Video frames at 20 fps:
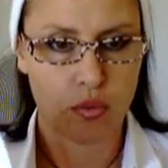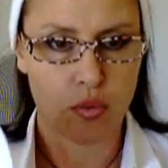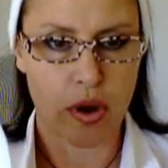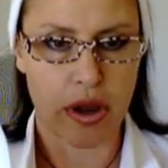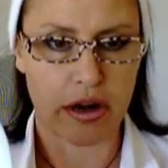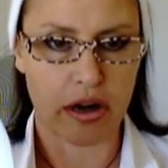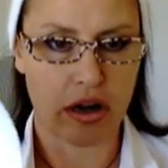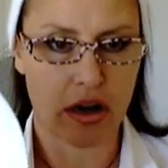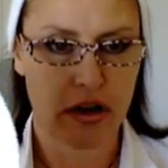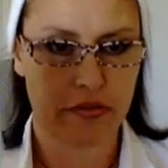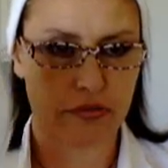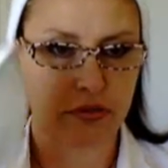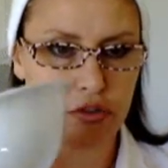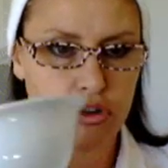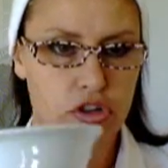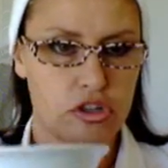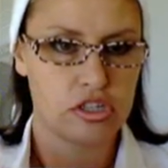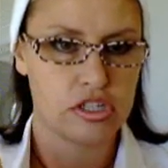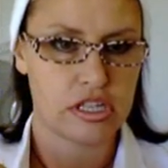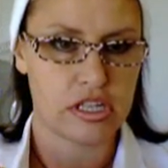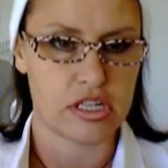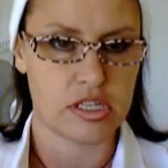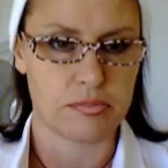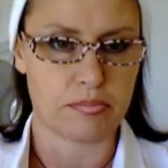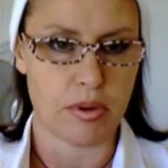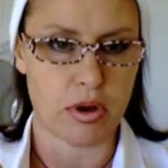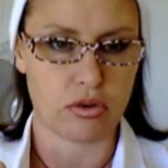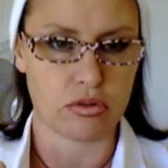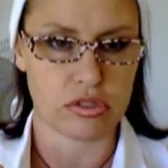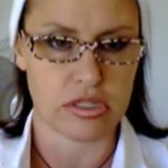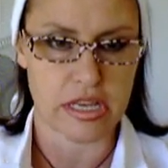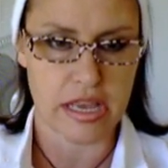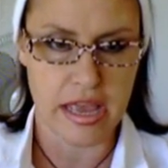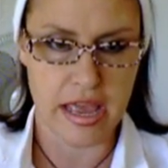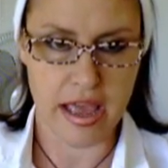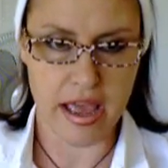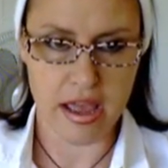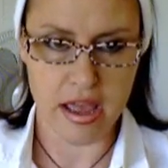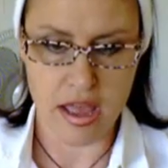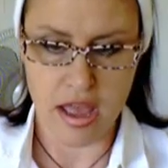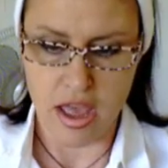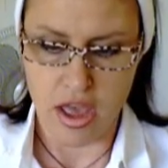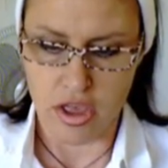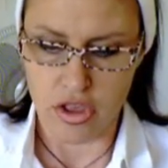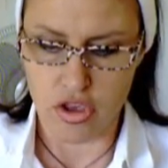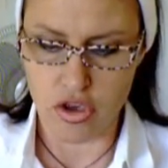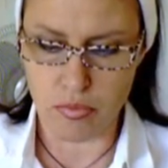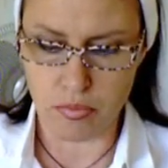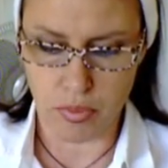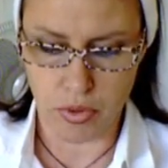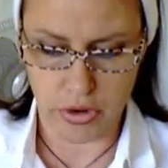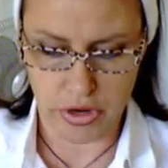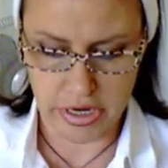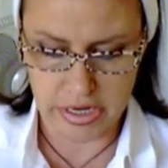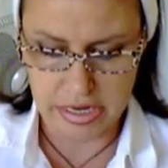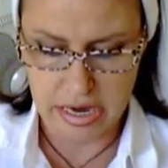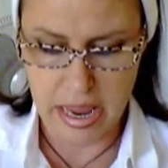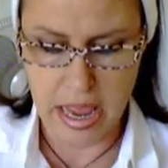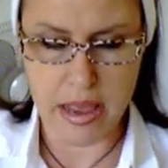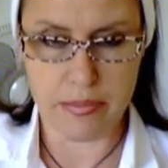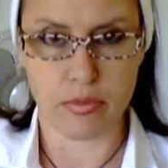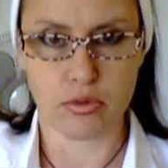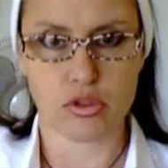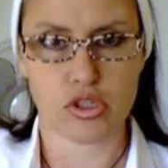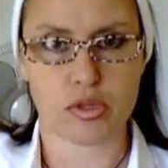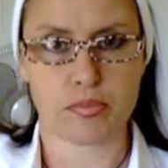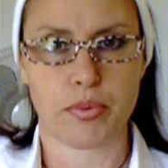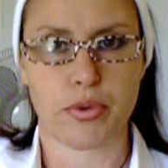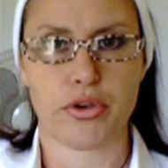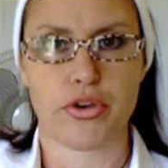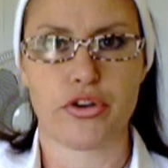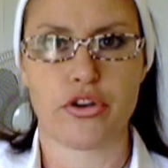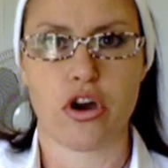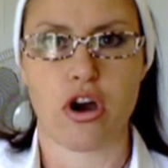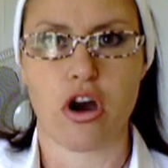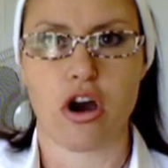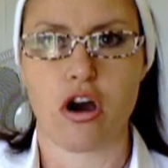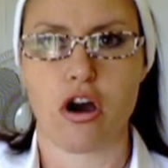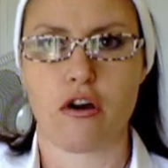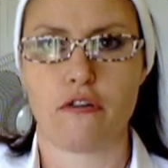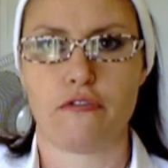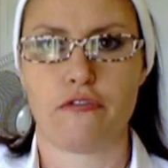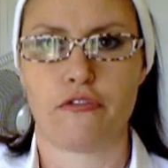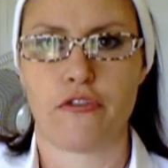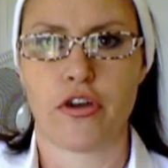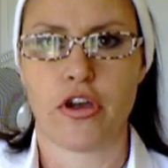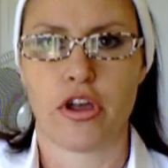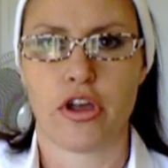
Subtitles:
I've used these bowls here, you put a tablespoon of